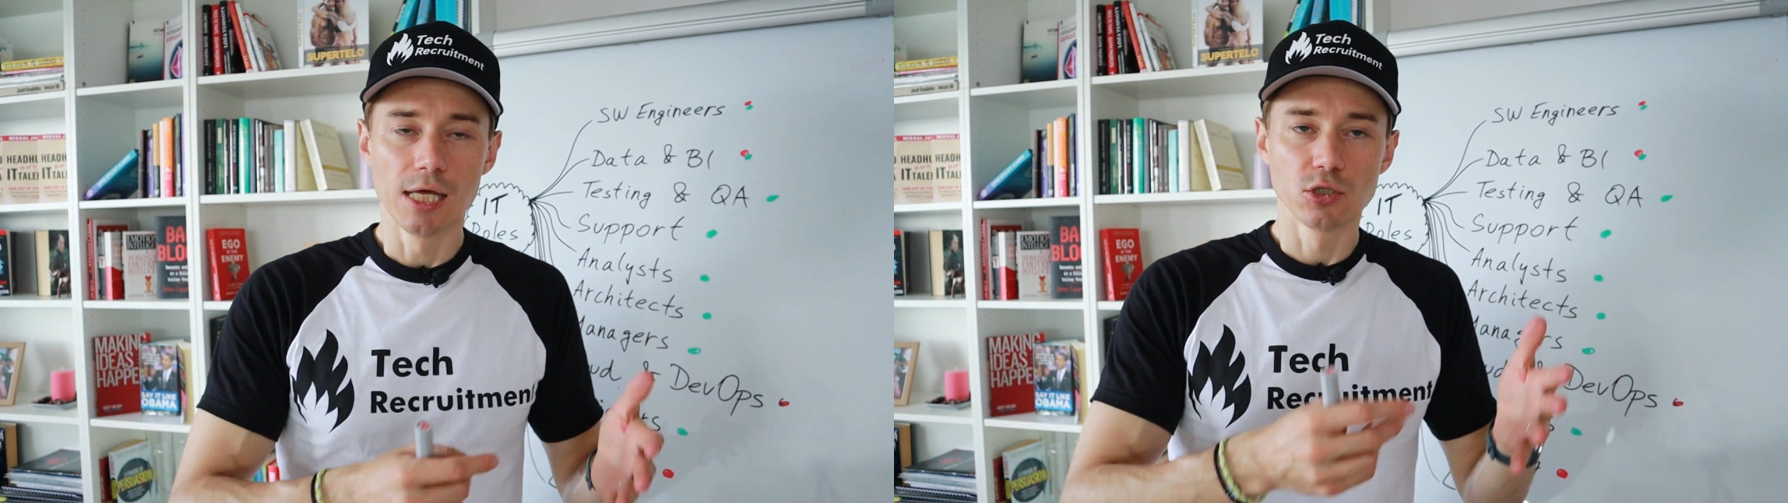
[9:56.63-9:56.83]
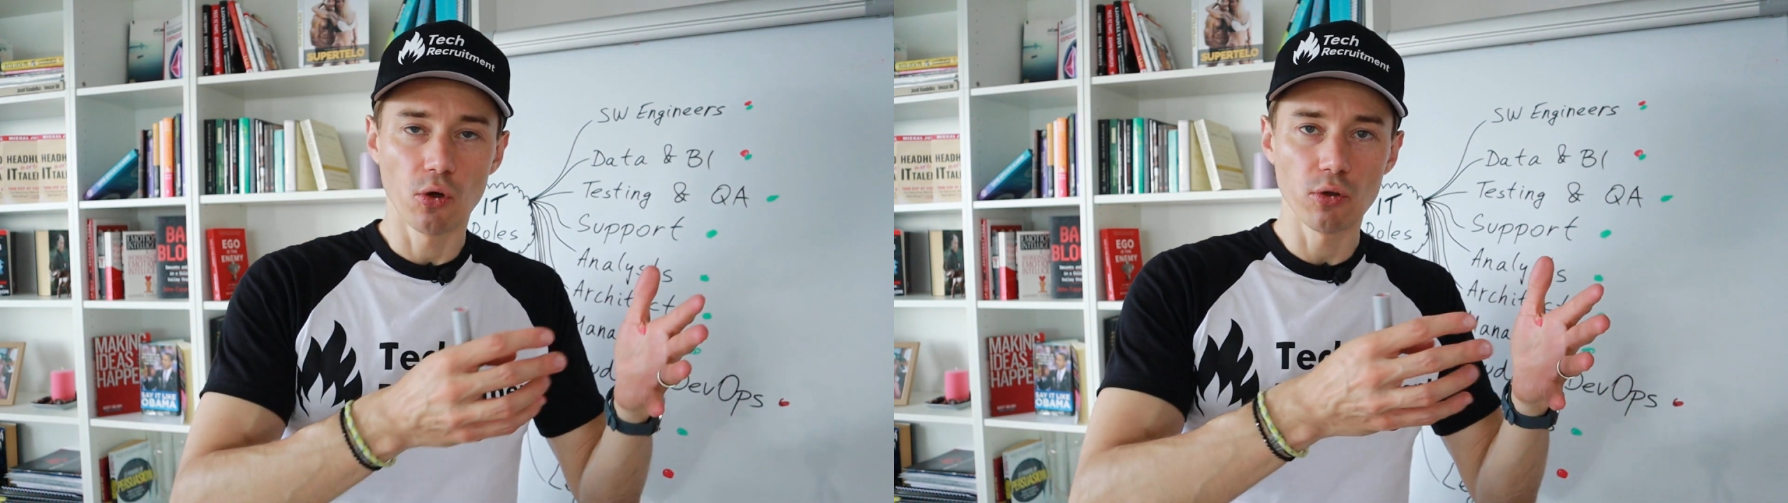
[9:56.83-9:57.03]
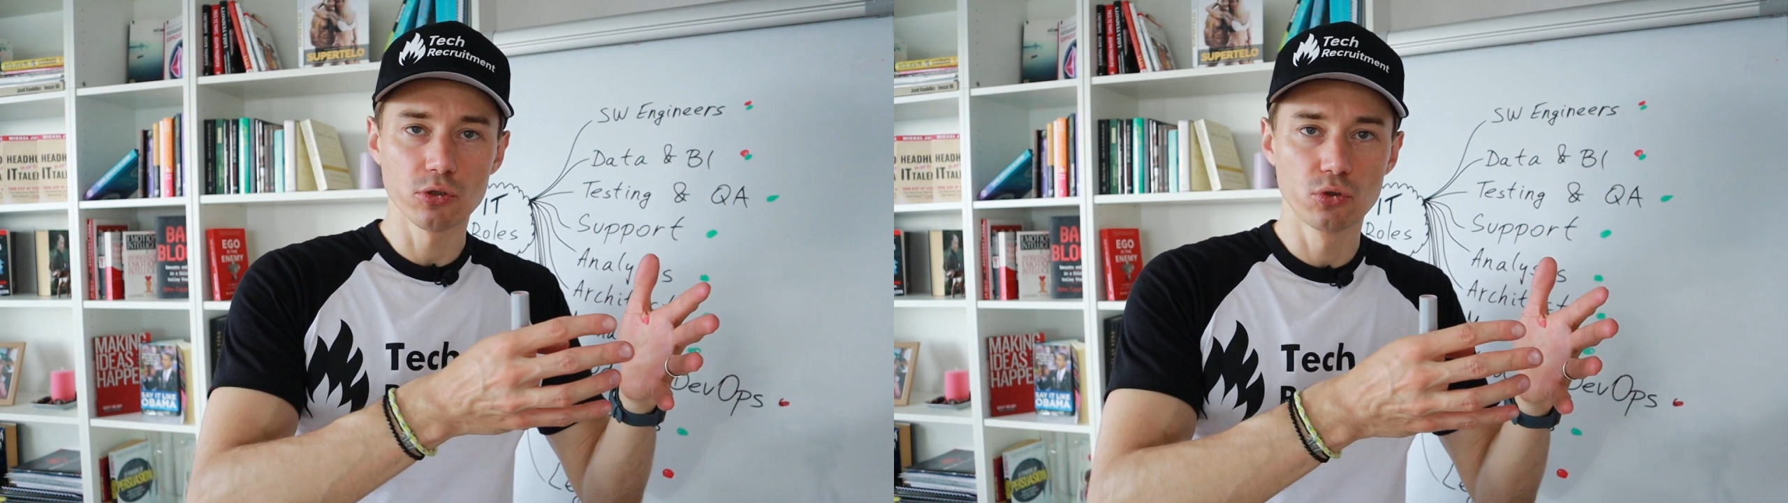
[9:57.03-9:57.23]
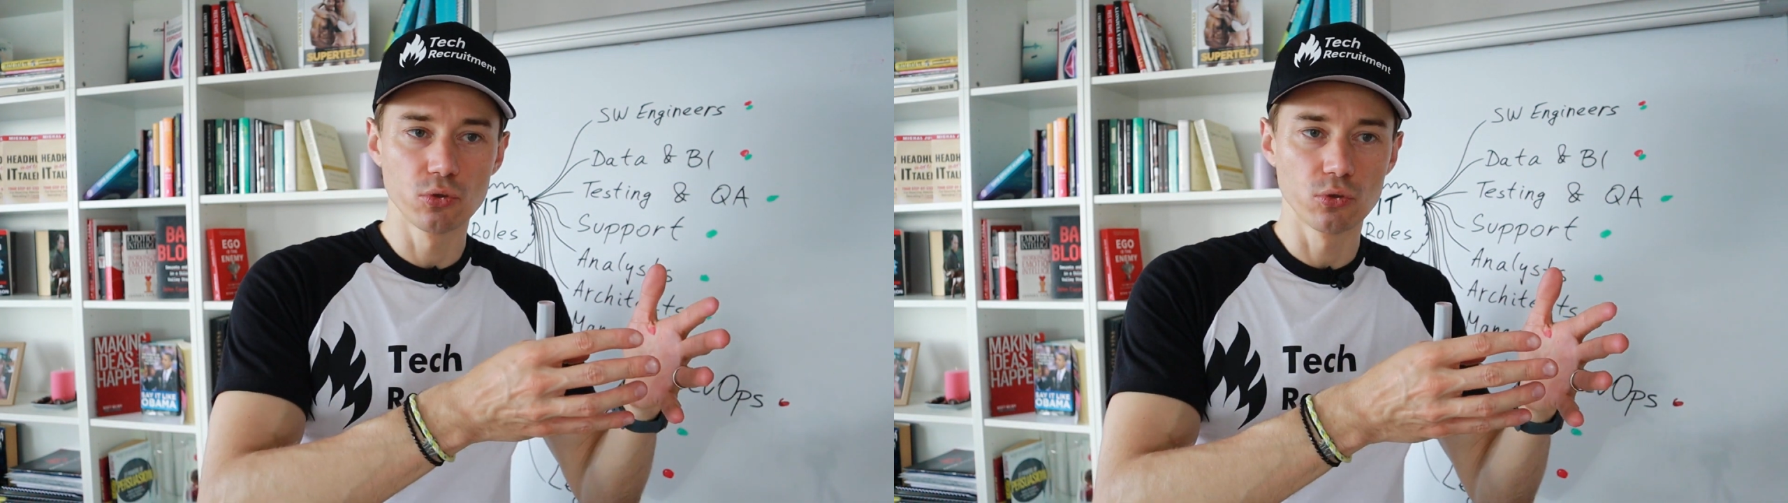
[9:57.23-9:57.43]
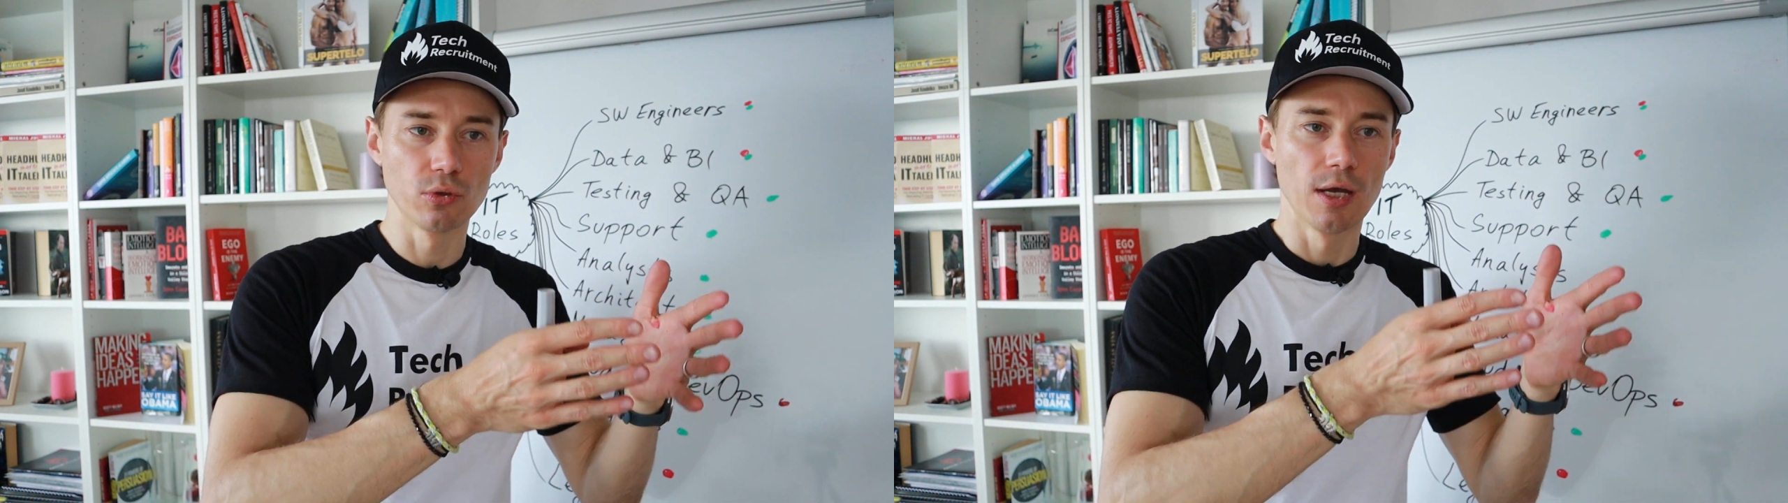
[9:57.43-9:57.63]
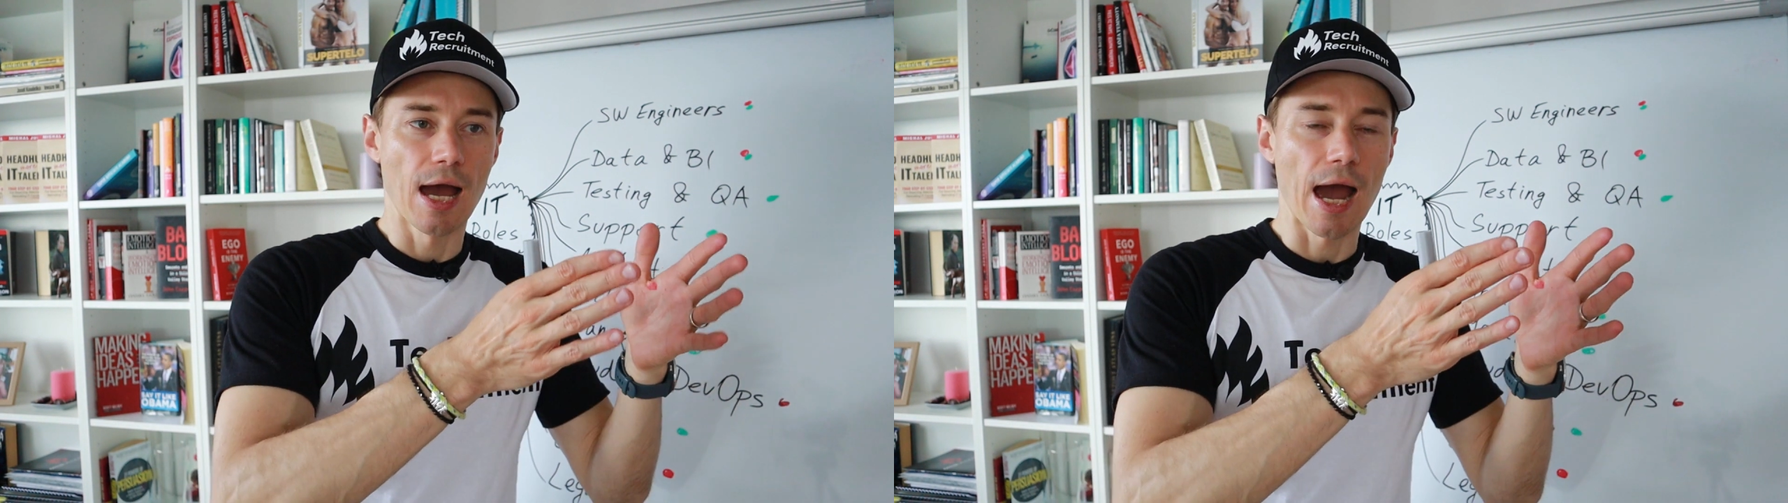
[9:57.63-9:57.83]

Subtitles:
talk to